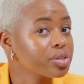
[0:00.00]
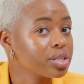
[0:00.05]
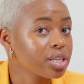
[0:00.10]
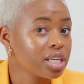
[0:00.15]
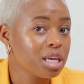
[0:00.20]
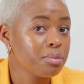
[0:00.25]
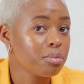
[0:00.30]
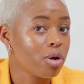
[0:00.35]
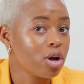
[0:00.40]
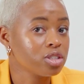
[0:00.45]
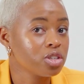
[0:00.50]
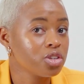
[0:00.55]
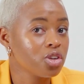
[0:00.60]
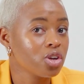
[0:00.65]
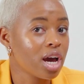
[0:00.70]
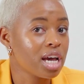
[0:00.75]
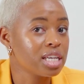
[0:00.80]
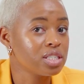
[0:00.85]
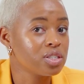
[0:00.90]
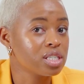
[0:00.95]
keep asking
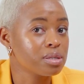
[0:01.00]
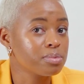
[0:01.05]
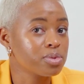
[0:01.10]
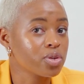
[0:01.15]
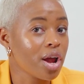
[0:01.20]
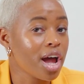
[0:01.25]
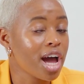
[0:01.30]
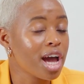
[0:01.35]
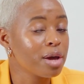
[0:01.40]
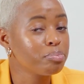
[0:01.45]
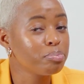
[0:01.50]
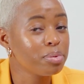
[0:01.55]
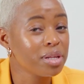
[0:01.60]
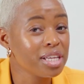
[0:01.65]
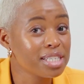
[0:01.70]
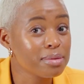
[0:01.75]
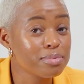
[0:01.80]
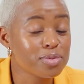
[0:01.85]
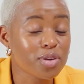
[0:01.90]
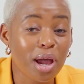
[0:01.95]
you guys to subscribe.
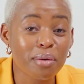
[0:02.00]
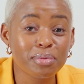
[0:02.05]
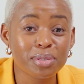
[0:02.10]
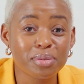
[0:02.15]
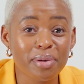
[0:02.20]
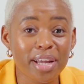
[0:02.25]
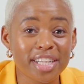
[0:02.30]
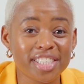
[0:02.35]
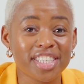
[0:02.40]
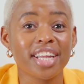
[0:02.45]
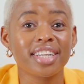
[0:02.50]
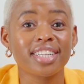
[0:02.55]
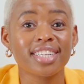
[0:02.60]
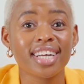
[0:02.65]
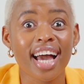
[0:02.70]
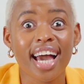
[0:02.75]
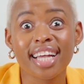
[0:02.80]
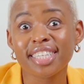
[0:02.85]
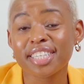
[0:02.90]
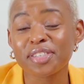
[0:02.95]
Please subscribe to my channel,
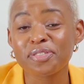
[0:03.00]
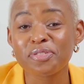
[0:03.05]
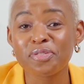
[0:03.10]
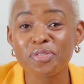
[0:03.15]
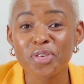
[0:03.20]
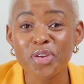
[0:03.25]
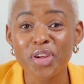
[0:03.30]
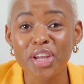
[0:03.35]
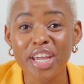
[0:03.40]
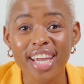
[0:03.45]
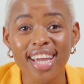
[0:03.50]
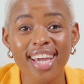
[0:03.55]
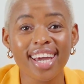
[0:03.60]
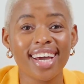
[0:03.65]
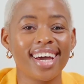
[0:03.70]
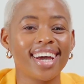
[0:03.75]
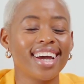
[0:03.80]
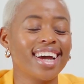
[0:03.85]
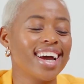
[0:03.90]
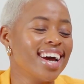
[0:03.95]
guys. It's free.
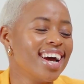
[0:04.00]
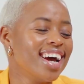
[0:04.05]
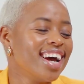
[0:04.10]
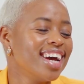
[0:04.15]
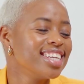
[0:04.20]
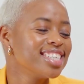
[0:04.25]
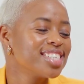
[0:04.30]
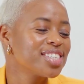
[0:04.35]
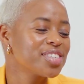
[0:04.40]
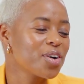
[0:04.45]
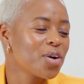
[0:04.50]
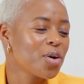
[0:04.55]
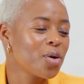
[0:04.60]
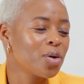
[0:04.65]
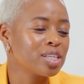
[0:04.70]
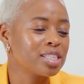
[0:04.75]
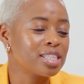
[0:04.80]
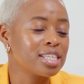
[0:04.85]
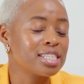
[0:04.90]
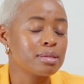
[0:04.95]
So the